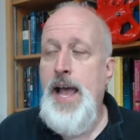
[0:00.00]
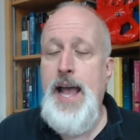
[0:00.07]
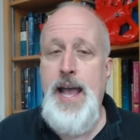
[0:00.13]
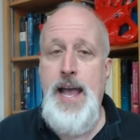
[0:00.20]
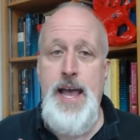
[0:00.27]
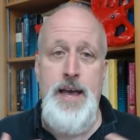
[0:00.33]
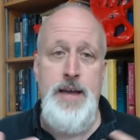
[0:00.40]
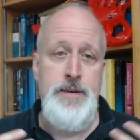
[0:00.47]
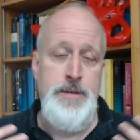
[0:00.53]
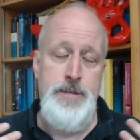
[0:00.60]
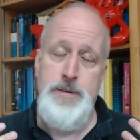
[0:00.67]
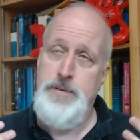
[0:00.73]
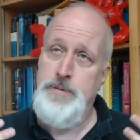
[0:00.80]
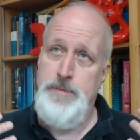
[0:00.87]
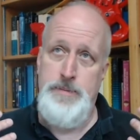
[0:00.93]
And,
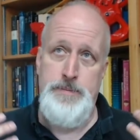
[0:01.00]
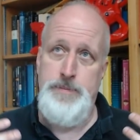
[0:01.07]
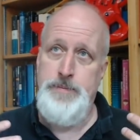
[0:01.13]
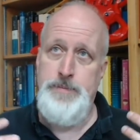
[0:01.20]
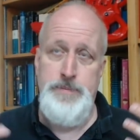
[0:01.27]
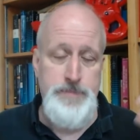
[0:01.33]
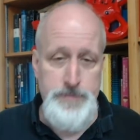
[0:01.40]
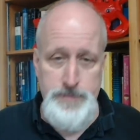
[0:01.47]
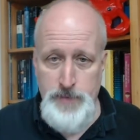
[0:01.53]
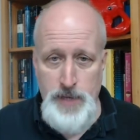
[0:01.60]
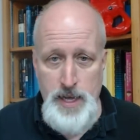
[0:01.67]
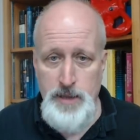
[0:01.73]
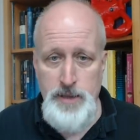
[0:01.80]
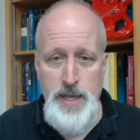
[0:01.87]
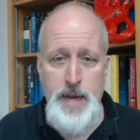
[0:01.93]

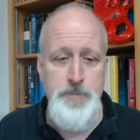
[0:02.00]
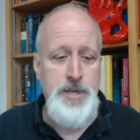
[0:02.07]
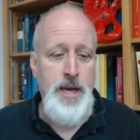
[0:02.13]
well, I'm